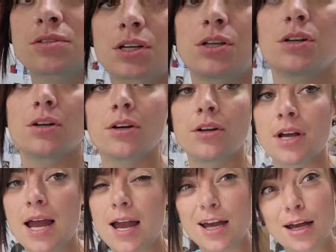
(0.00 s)
to cure,
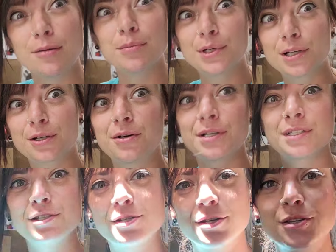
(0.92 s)
I'm gonna go ahead
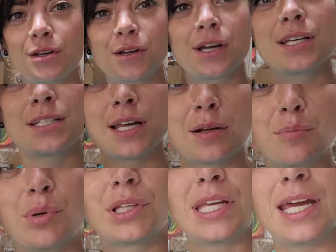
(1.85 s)
and show you guys how to
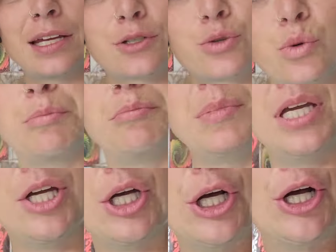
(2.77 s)
put the actual
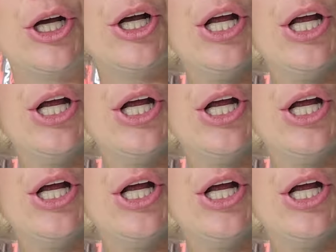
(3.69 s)
mirror